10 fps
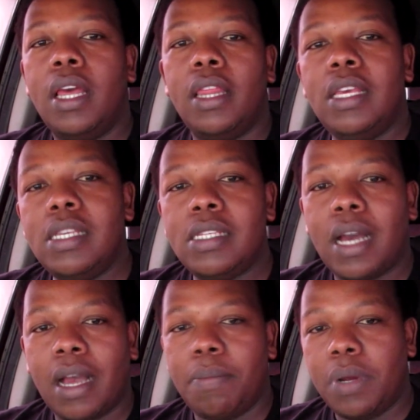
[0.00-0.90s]
These are
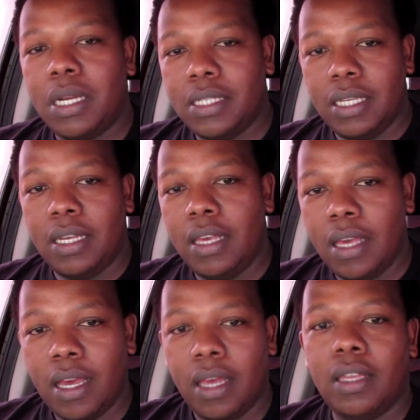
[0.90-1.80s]
companies in
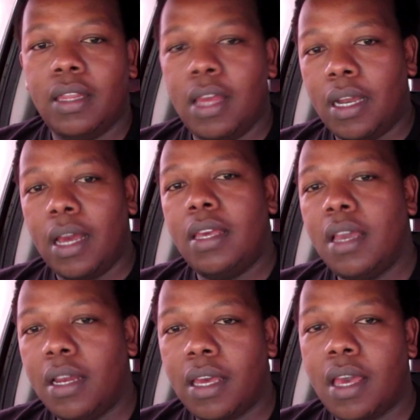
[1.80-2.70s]
here that are
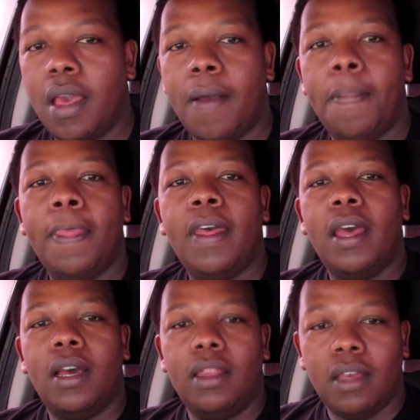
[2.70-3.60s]
here in Kenya,
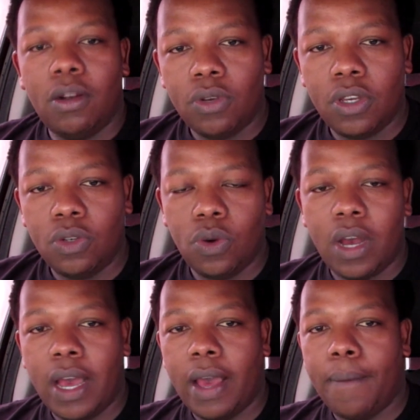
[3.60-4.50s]
and they are looking to
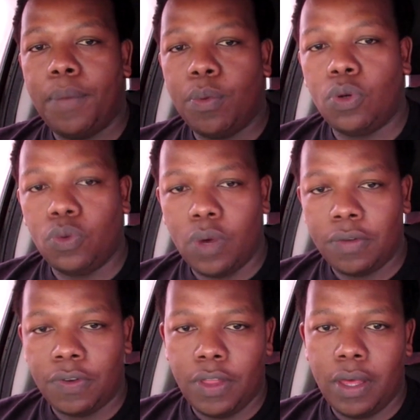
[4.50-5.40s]
hire people to work
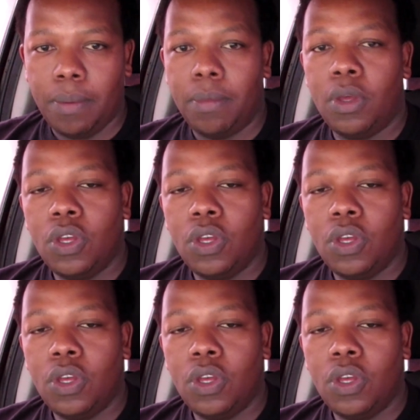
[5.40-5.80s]
for them.